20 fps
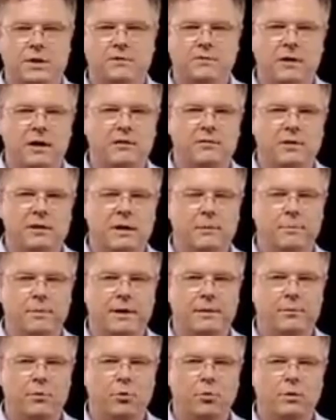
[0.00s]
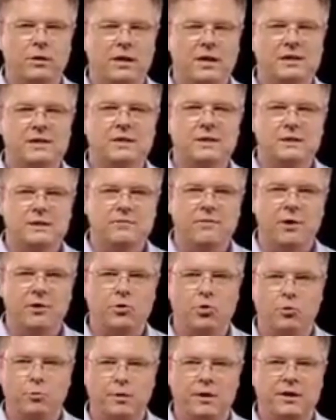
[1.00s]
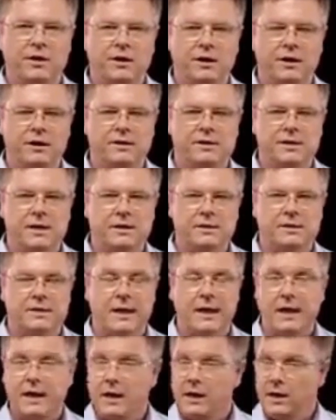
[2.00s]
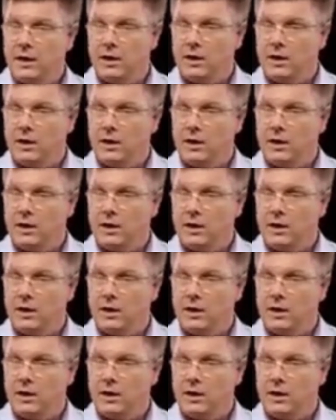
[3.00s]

Aquaphor D W M will always provide you with